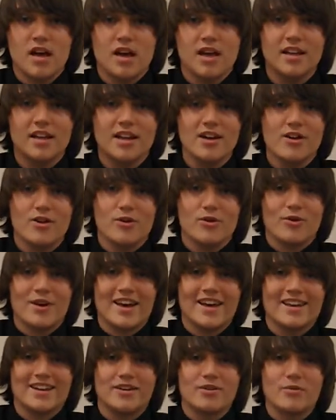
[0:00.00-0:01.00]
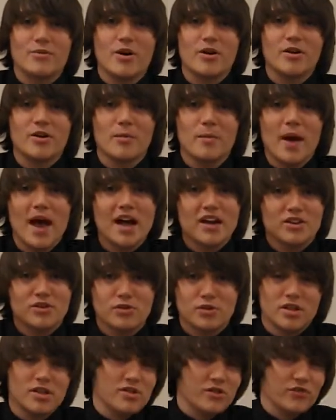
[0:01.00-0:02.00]
Hello and welcome back to
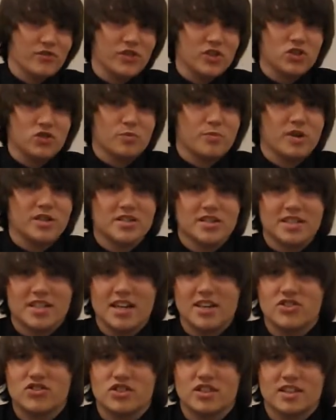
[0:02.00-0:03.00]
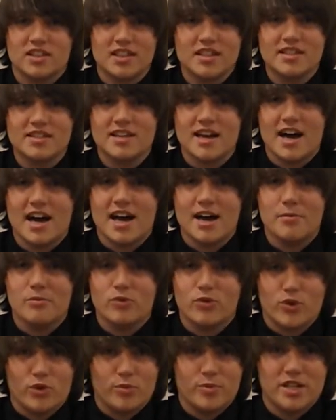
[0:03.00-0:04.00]
another feature presentation. This time
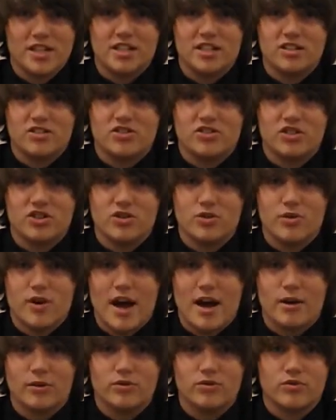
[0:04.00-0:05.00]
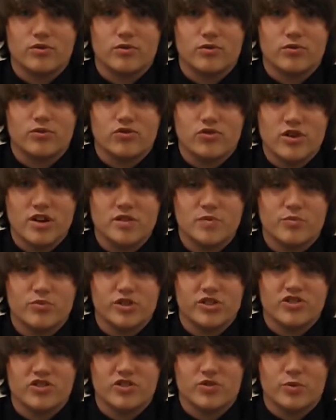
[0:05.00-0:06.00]
we will be teaching you how truss
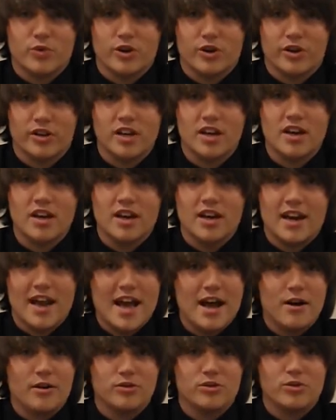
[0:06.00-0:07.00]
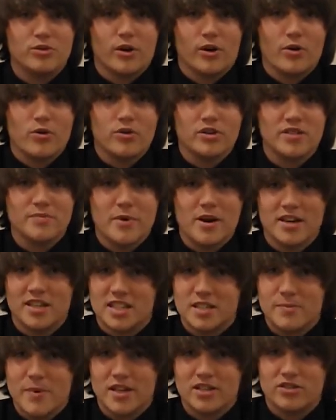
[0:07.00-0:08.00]
bridges work. Now to our correspondent
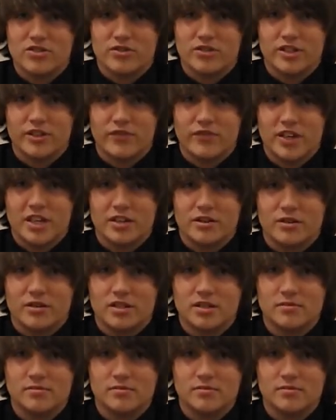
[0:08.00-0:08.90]
Spencer in the field.